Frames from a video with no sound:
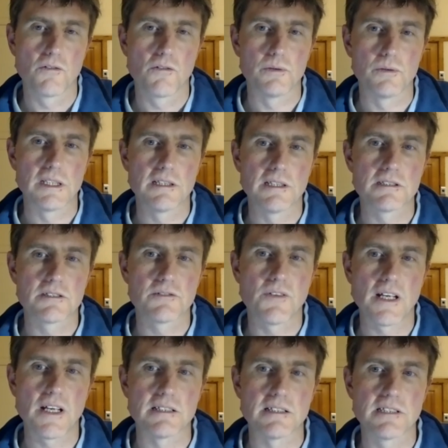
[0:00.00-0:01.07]
Within this
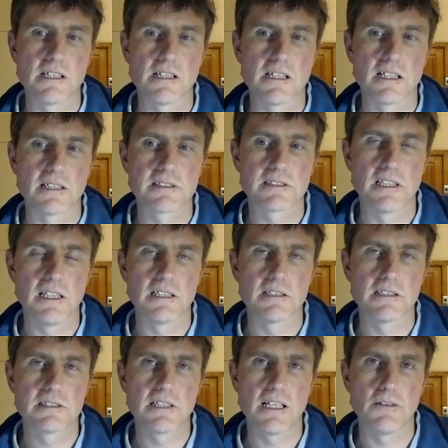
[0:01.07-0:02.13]
fence he thinks that he
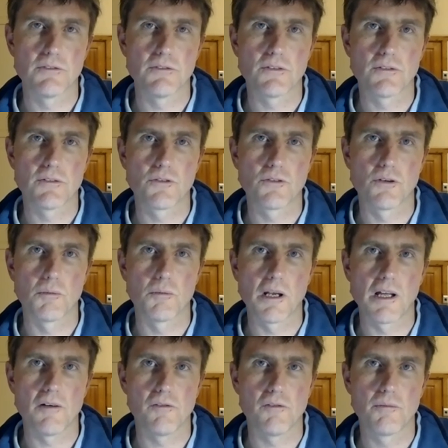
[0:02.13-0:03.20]
is safe from
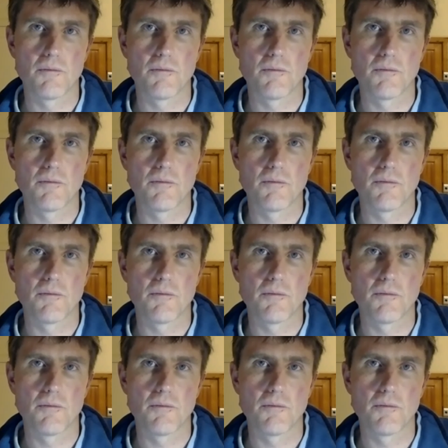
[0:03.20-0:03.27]
love.